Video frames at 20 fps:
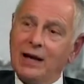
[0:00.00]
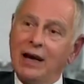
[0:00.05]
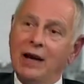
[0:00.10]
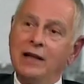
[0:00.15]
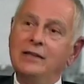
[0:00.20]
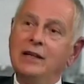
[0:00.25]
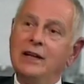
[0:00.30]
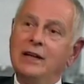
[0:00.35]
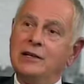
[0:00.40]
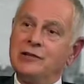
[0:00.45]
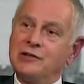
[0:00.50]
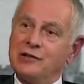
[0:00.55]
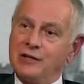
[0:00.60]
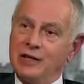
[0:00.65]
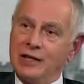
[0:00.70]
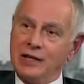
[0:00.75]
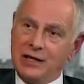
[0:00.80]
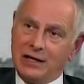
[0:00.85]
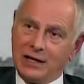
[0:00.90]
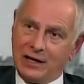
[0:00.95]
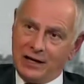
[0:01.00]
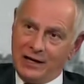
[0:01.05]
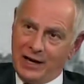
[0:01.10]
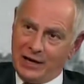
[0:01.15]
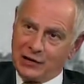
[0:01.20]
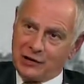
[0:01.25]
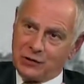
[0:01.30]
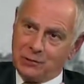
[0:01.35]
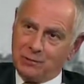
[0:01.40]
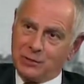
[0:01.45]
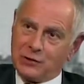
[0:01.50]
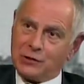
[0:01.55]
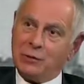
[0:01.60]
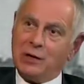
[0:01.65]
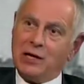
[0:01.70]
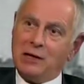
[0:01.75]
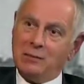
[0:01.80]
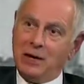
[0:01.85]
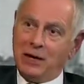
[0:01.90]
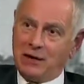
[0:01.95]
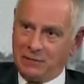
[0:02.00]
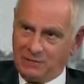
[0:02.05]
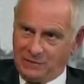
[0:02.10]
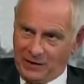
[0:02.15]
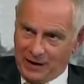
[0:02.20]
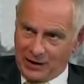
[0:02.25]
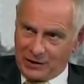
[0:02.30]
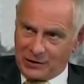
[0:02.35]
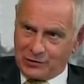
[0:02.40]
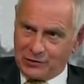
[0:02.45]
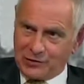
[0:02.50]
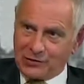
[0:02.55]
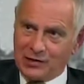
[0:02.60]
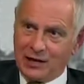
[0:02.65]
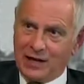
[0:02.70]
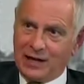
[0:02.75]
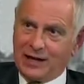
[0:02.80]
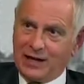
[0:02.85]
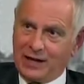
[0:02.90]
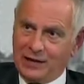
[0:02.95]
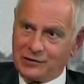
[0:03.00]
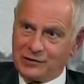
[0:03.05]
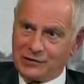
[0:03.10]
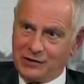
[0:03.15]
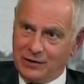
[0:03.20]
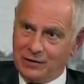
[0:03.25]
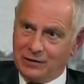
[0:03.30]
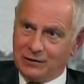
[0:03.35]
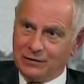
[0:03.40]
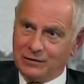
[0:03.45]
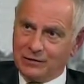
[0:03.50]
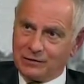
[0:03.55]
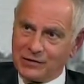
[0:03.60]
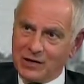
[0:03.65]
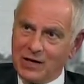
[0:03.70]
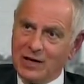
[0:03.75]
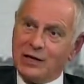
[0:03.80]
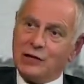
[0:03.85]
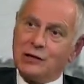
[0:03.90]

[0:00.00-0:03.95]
And then it's the connection between manufacturers like ourselves